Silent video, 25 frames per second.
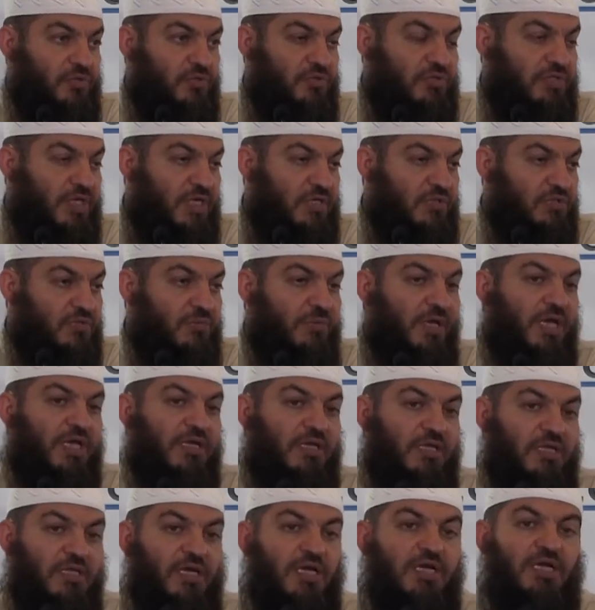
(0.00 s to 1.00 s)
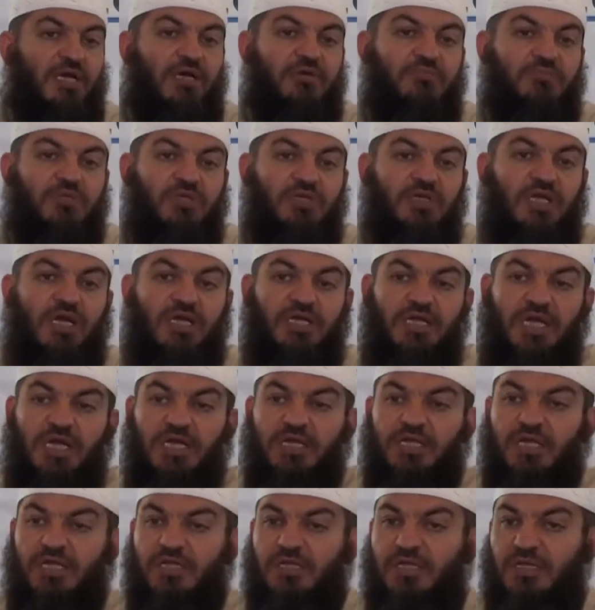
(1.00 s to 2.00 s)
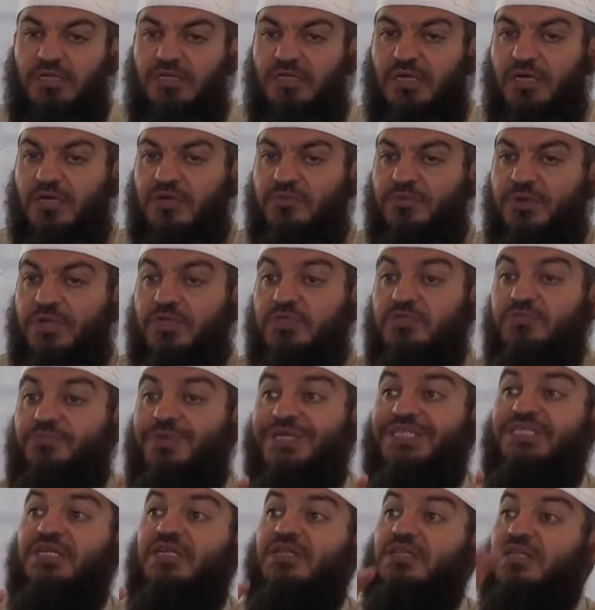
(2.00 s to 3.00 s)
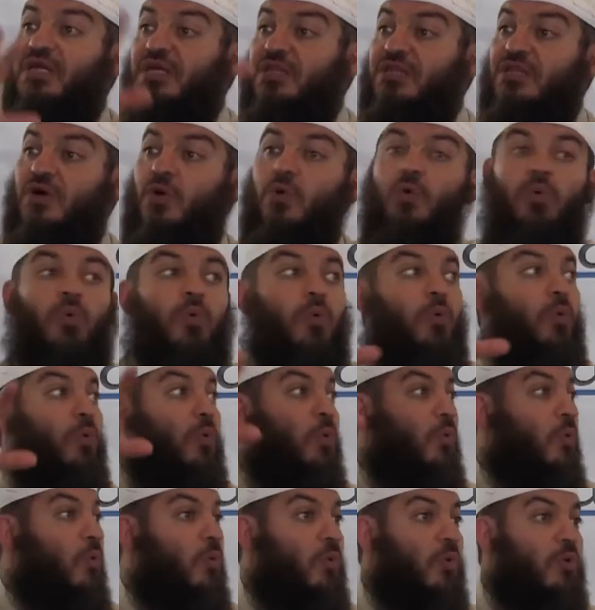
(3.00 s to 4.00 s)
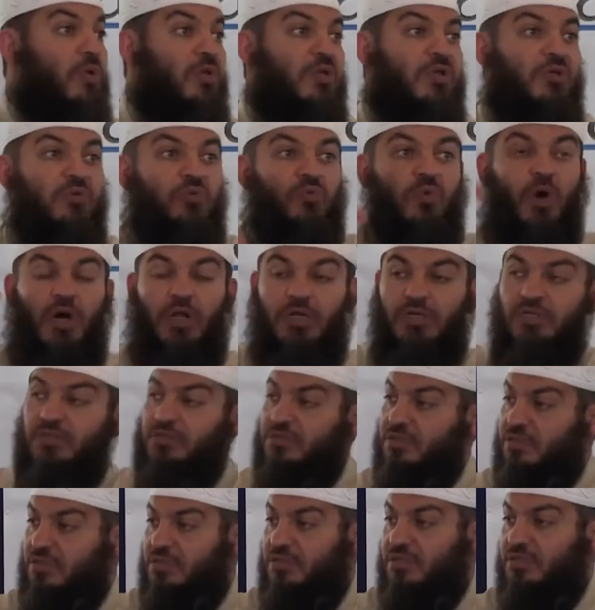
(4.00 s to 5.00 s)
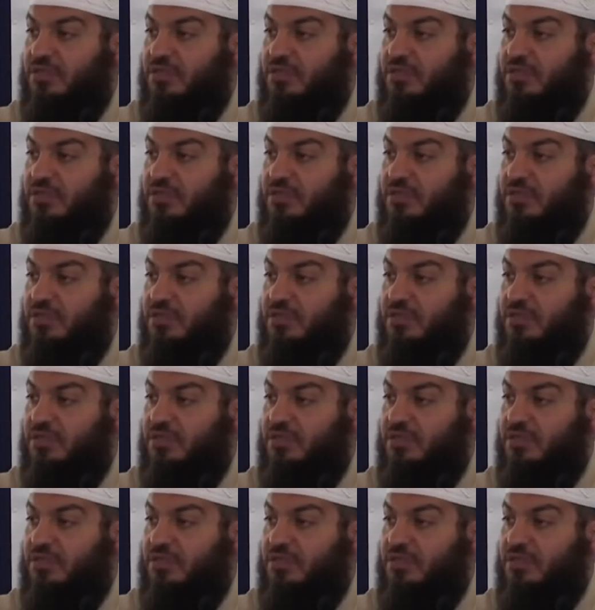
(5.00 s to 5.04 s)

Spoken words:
To say subhanallah alhamdulillah la ilaha illallah Allah akbar is better than the whole world.